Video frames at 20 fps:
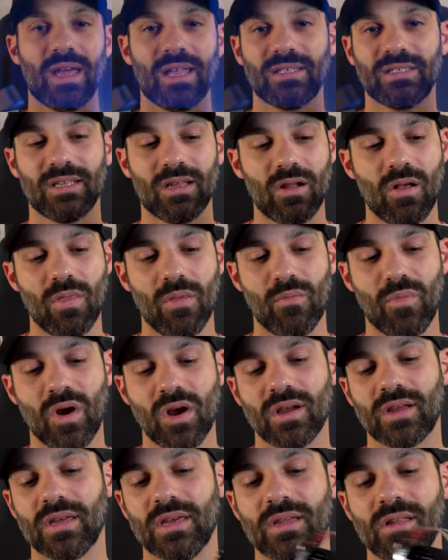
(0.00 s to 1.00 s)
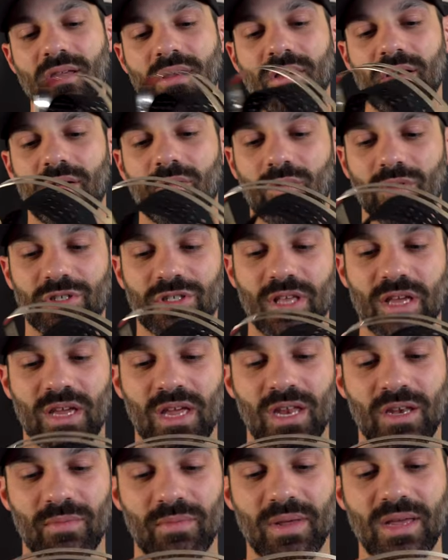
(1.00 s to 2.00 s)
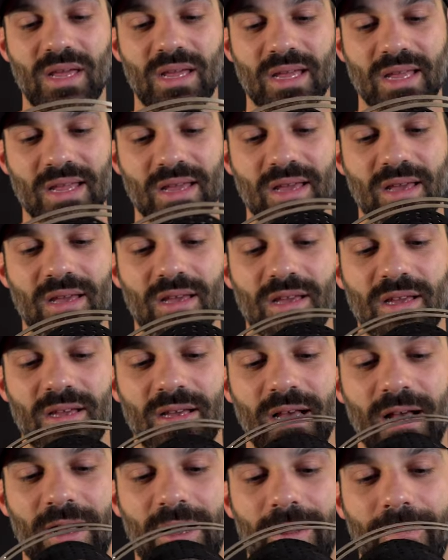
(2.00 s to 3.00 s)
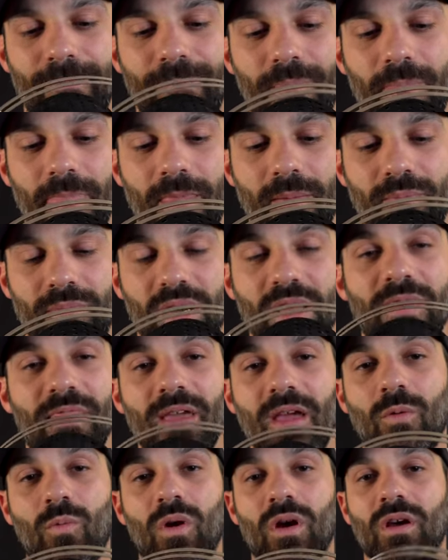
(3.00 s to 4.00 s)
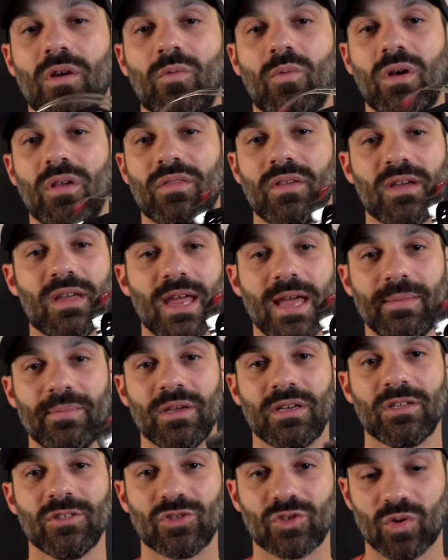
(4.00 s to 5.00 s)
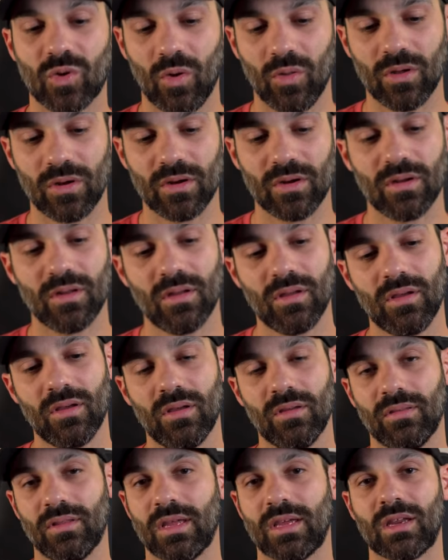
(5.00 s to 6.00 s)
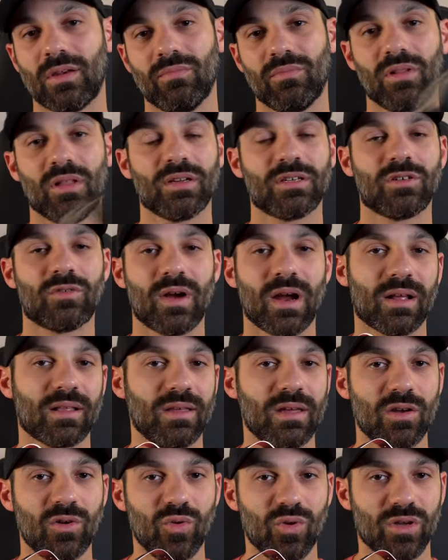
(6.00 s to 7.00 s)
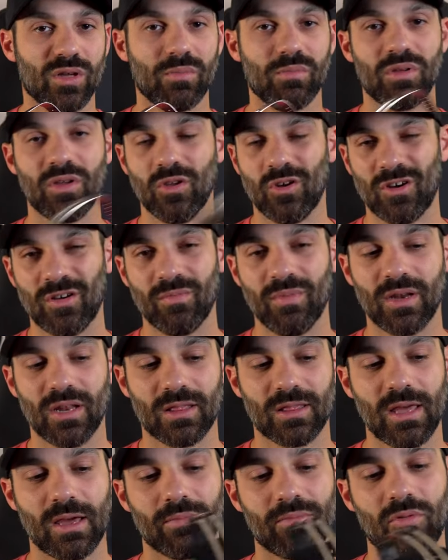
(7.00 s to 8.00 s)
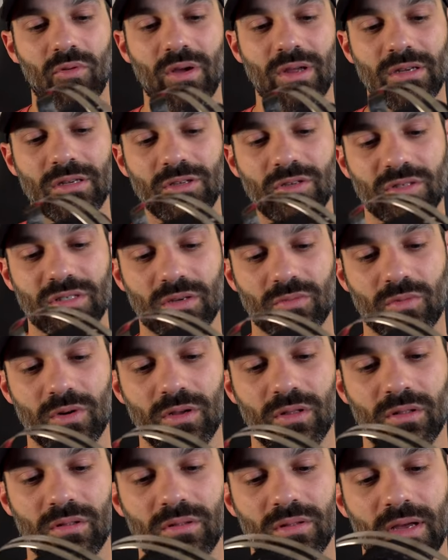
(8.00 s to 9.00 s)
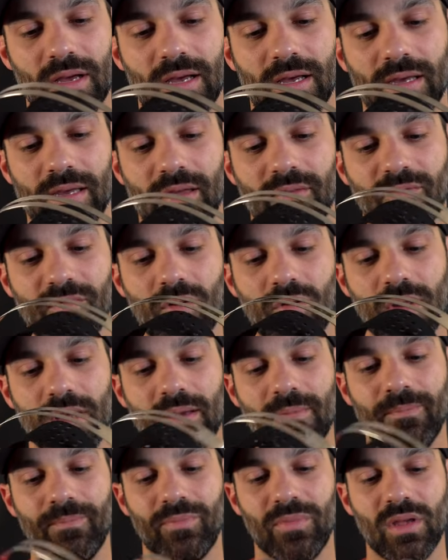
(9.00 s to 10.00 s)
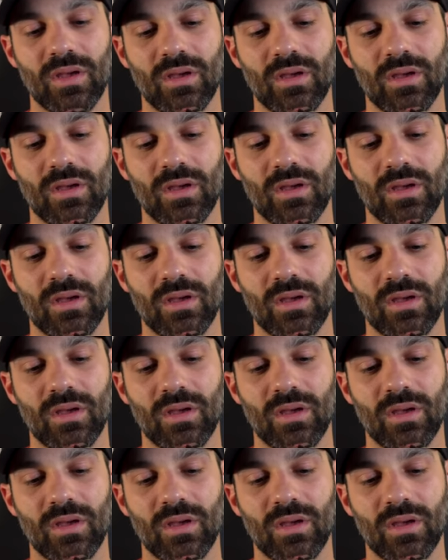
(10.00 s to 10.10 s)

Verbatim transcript: headset on the market, which they can be, um, but they work with a gaming controller. They can plug directly into a computer, but at that point use a real uh, headphone amp.